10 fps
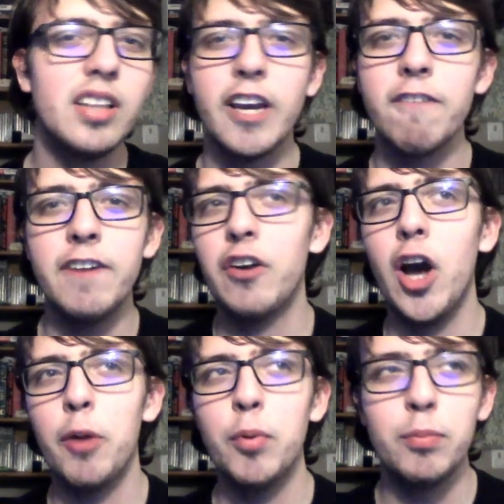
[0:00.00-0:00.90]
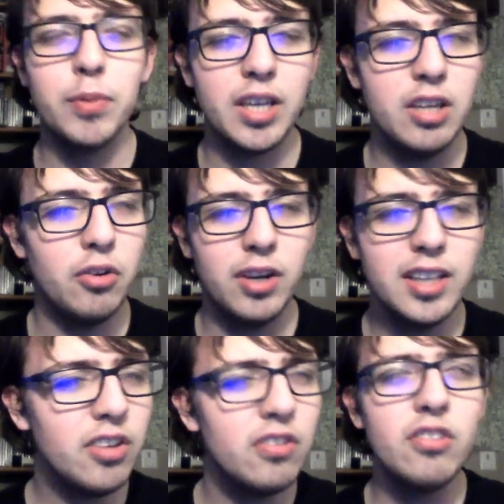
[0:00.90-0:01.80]
Vader album. Like, you know, I
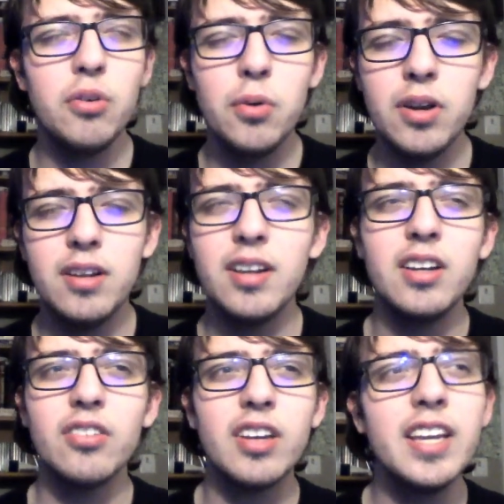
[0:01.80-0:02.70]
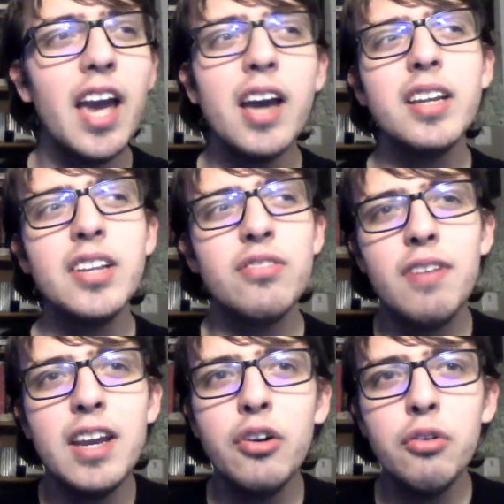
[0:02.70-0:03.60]
listen to it and it's like, yeah, it's
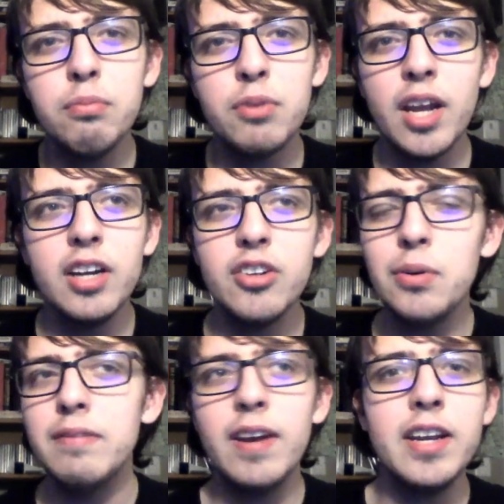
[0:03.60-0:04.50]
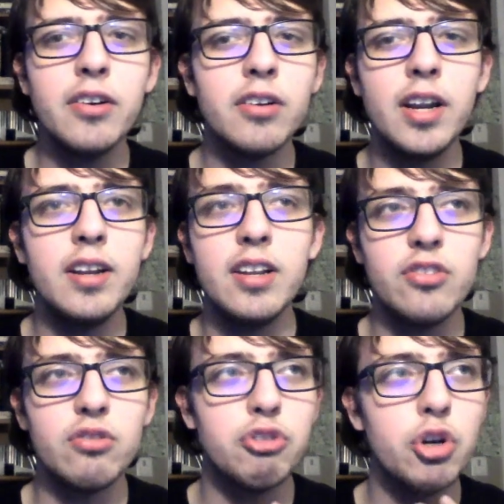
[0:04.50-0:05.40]
Vader kind of doing Vader, and
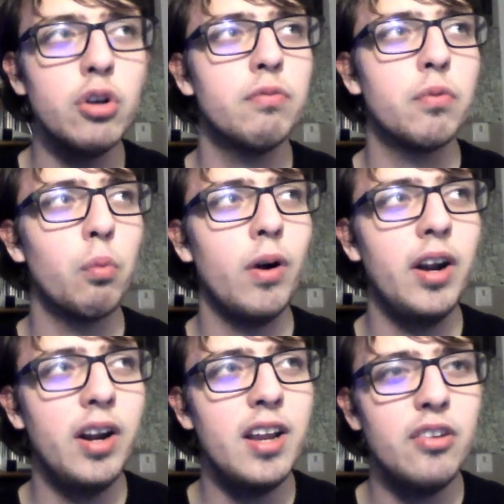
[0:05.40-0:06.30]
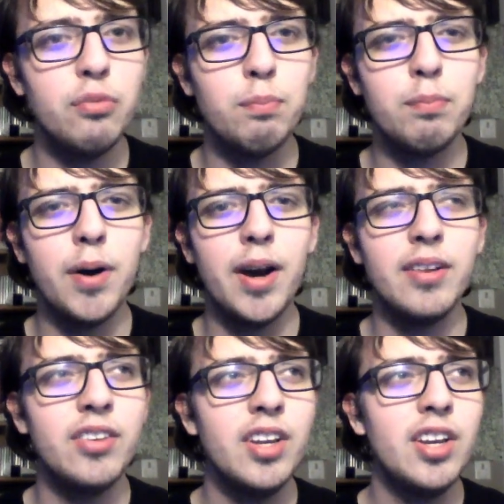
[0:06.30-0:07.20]
it's good for what it is,
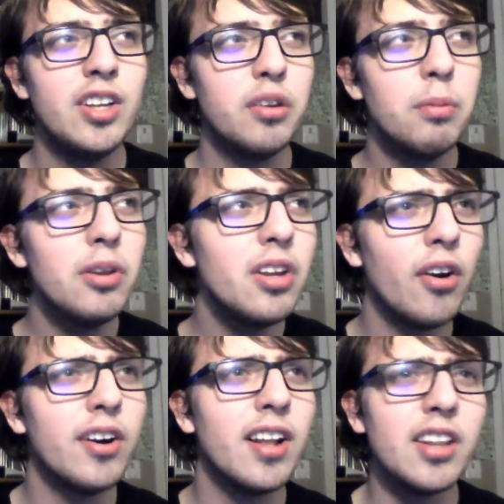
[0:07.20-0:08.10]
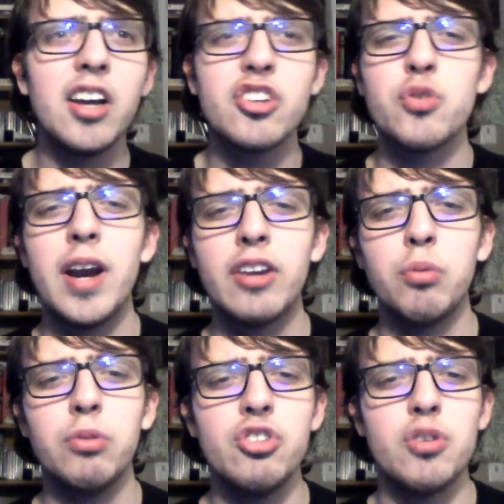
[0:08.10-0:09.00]
but there really aren't a lot of tracks
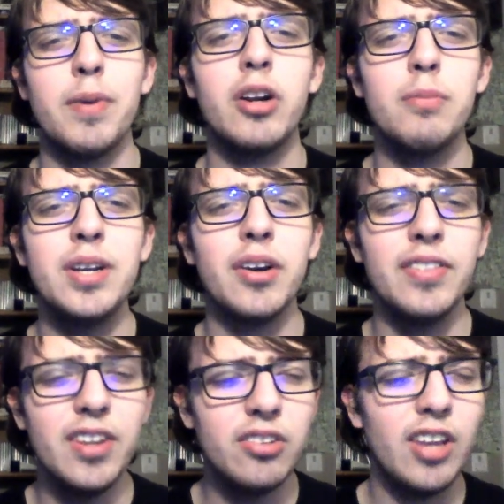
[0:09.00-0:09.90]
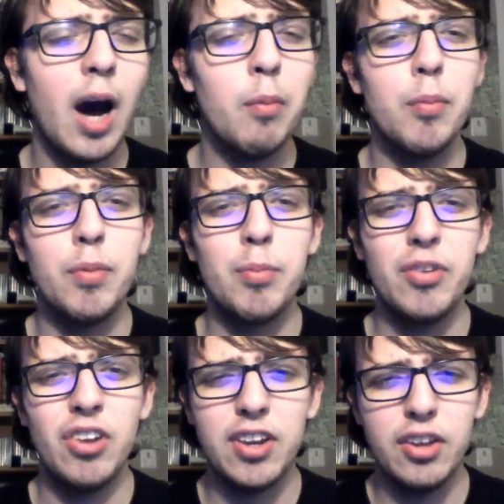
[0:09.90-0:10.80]
that really jump out at me on this album in
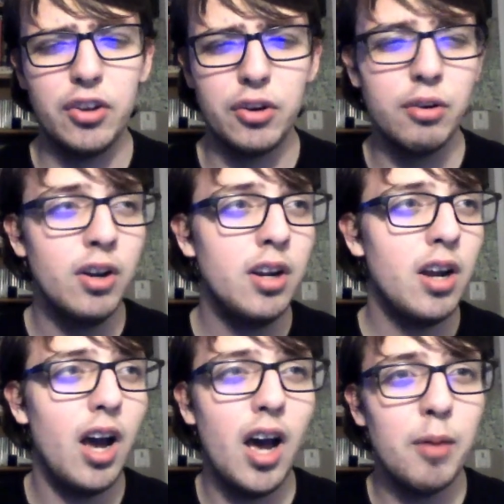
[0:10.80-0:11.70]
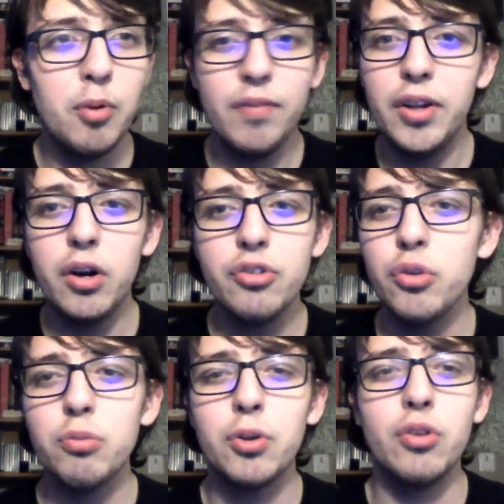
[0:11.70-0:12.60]
particular. There are
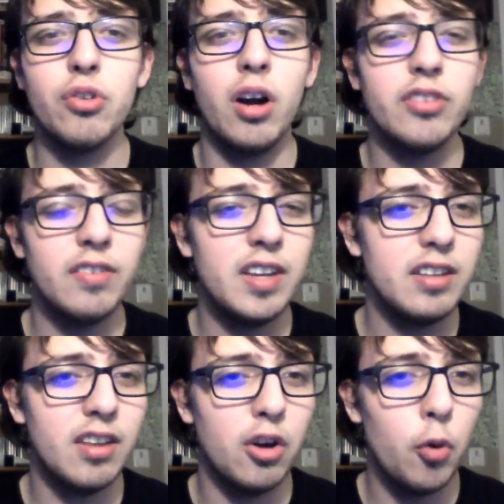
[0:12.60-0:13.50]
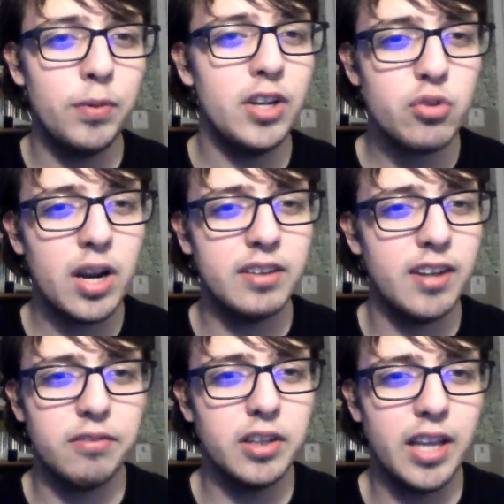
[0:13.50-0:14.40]
still some good songs. I think the opening track,
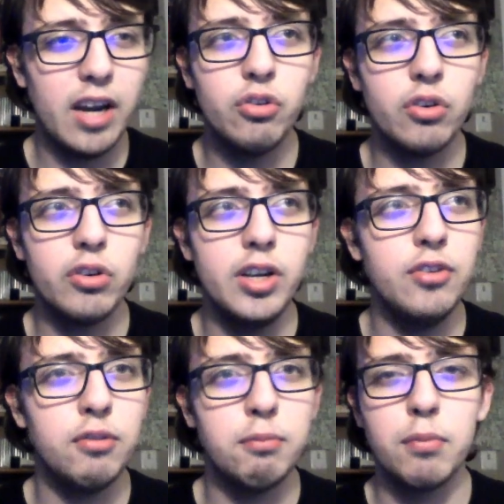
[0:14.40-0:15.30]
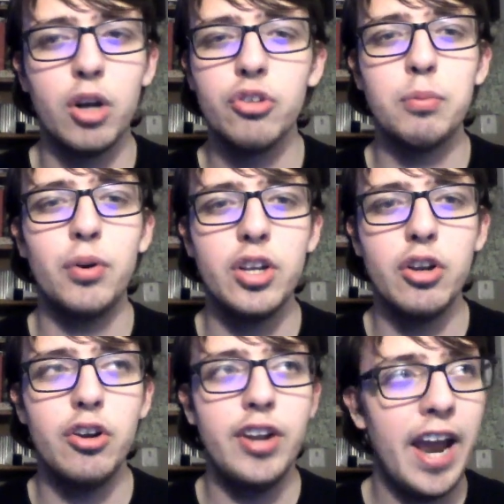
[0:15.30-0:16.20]
Devilizer, is honestly pretty
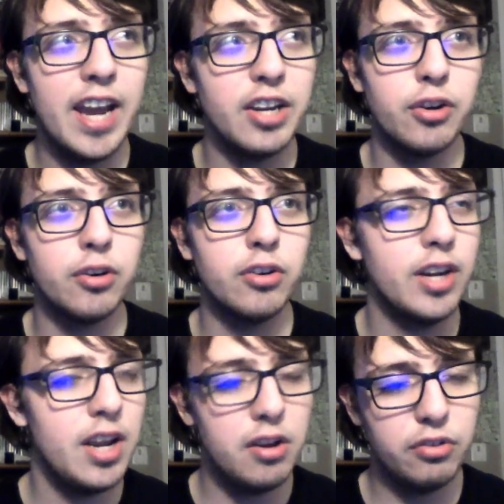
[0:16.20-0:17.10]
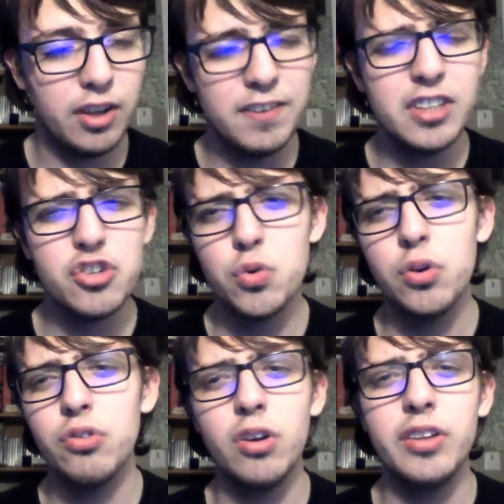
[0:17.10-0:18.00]
good. Anger is, I think, the
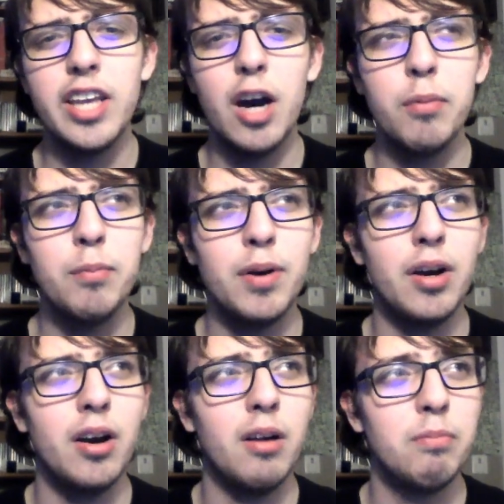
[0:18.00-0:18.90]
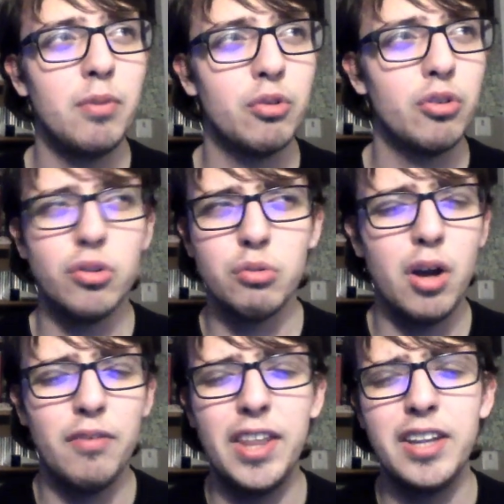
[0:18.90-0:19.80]
shortest song on the album. There's also,
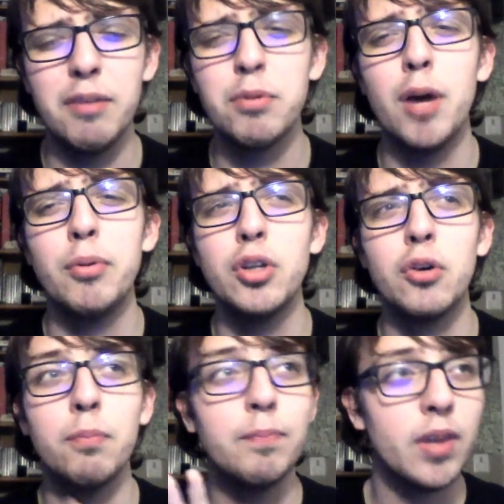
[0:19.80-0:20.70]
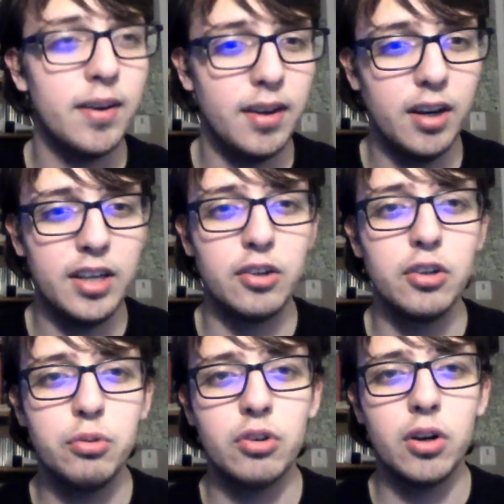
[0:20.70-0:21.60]
other than a couple little
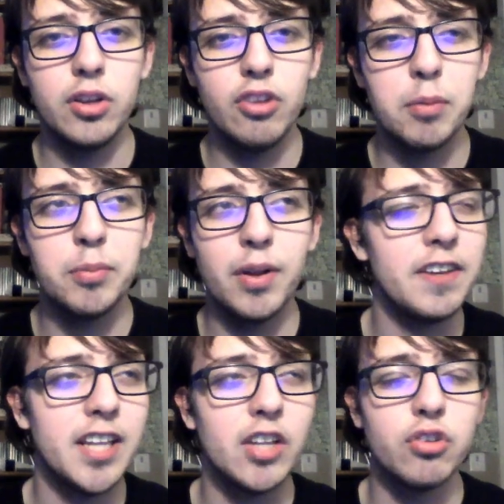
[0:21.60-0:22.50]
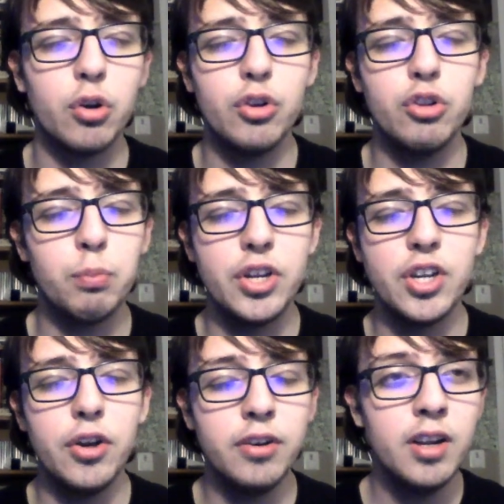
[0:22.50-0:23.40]
interludes that are on this album, I think that song is
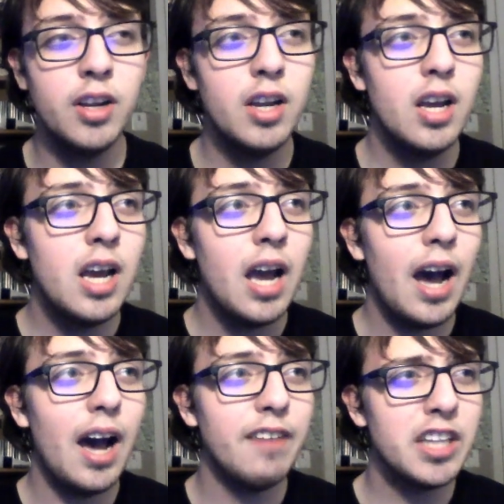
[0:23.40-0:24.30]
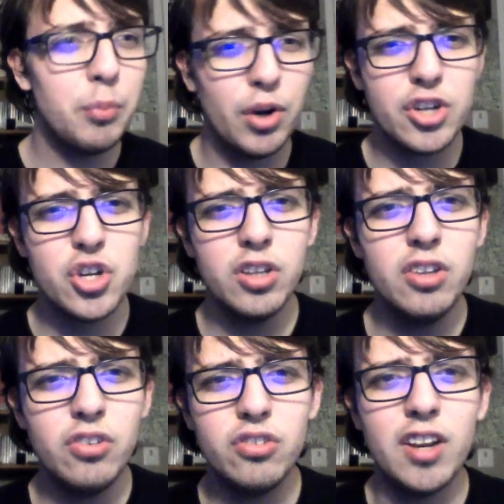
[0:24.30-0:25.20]
pretty good. I think the production on
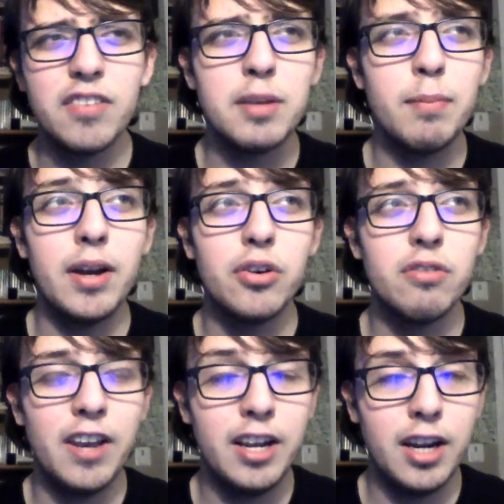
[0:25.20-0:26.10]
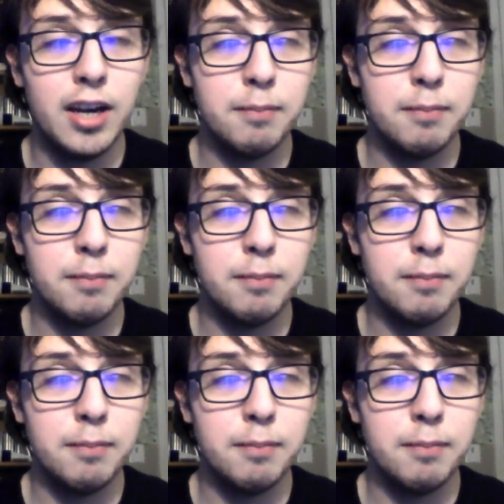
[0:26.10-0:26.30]
this is definitely better than